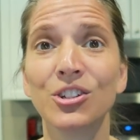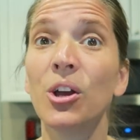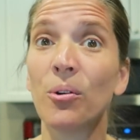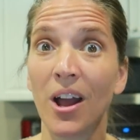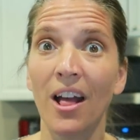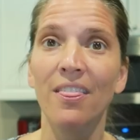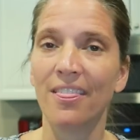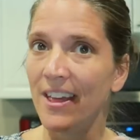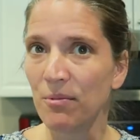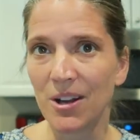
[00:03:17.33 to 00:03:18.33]
So
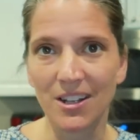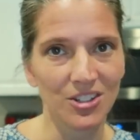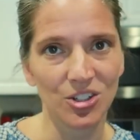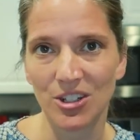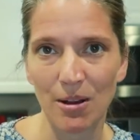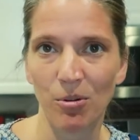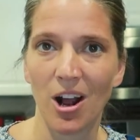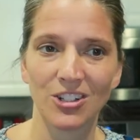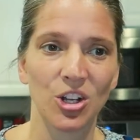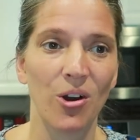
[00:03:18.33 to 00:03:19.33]
they went to Table
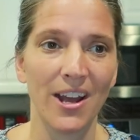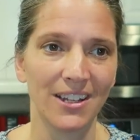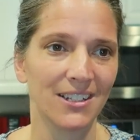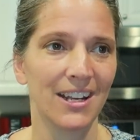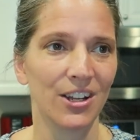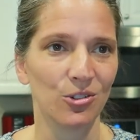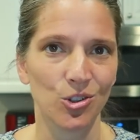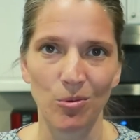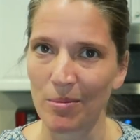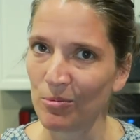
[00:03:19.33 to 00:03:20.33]
Rock to go hiking today and go
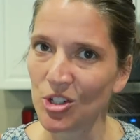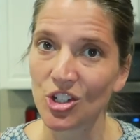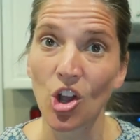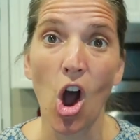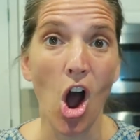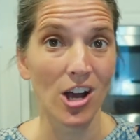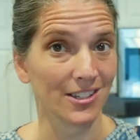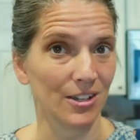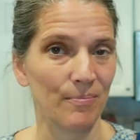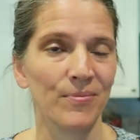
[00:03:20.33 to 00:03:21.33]
swimming, which is
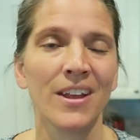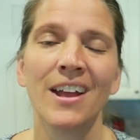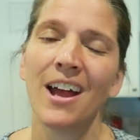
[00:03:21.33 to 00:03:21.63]
awesome.